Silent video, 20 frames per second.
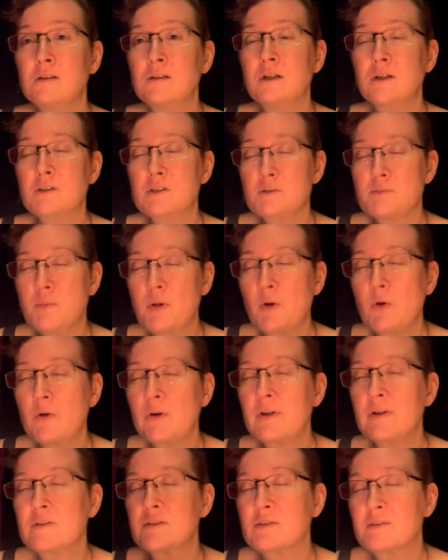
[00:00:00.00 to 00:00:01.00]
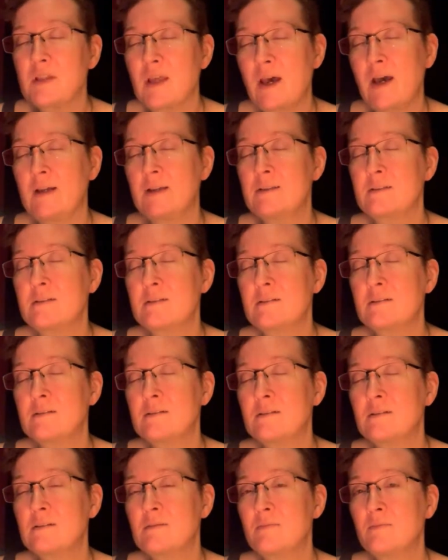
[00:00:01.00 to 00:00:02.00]
Experience that
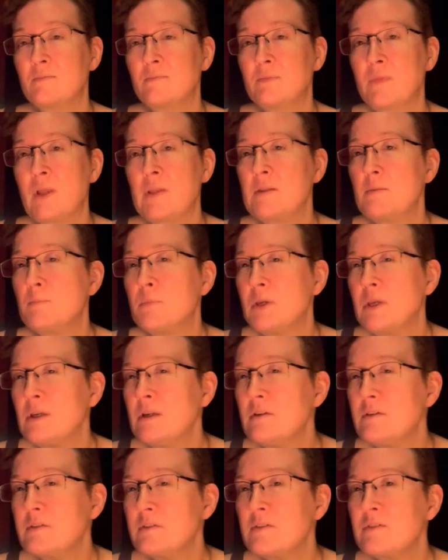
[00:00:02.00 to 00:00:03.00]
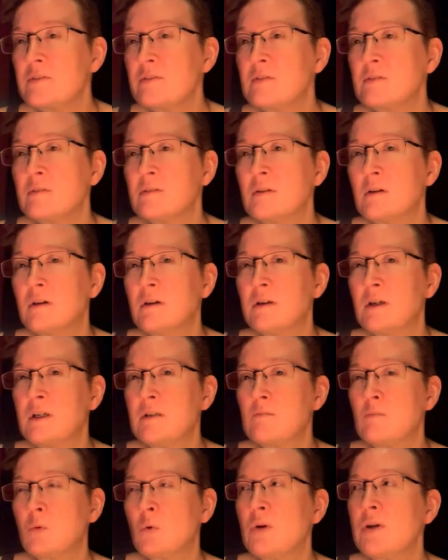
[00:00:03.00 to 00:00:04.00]
and the peace
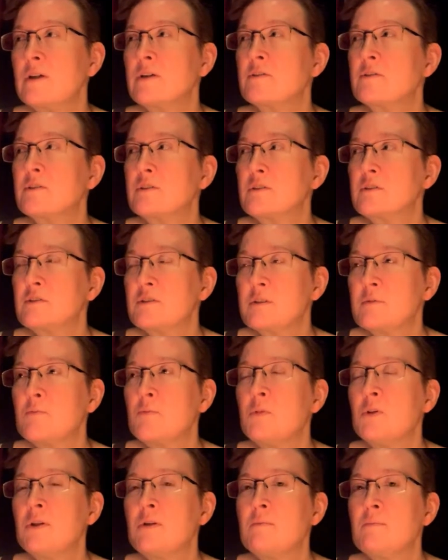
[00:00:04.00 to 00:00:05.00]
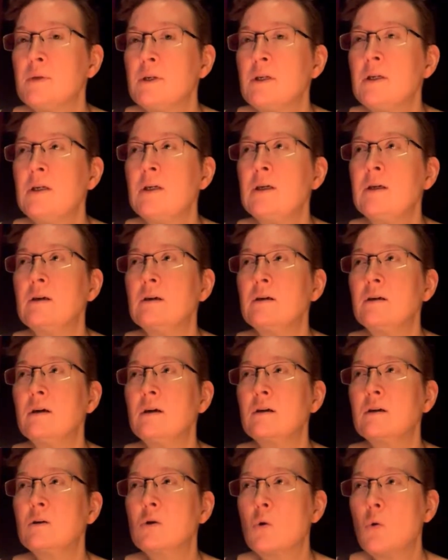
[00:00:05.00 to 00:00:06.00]
it brings to simply be
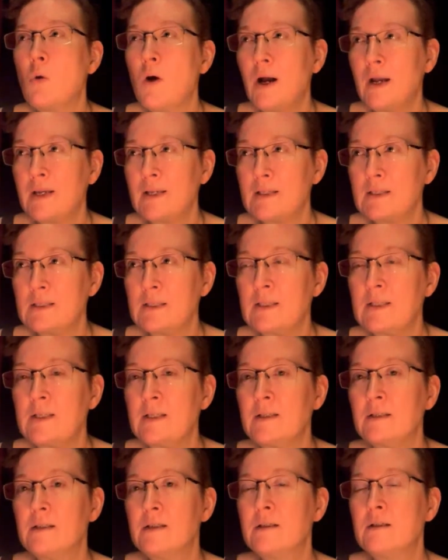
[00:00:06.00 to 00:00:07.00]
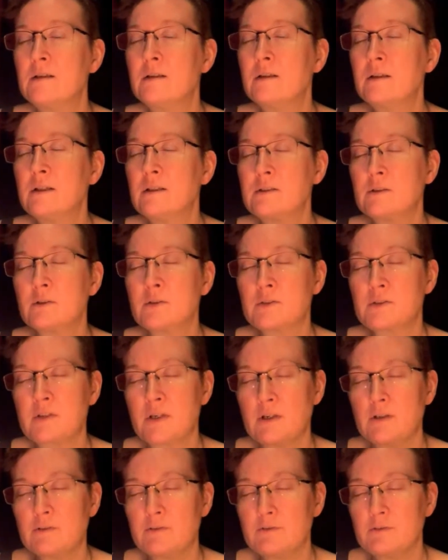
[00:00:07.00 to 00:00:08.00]
quietly in
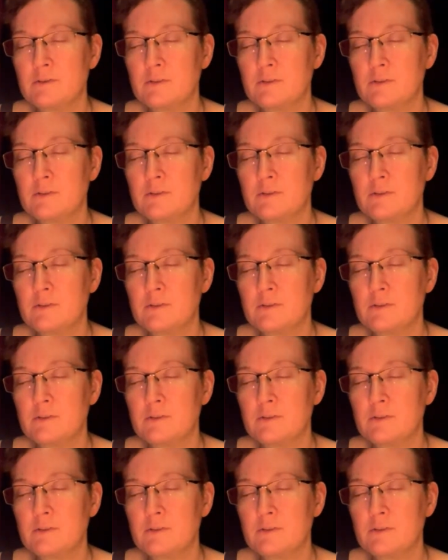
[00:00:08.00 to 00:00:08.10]
yourself.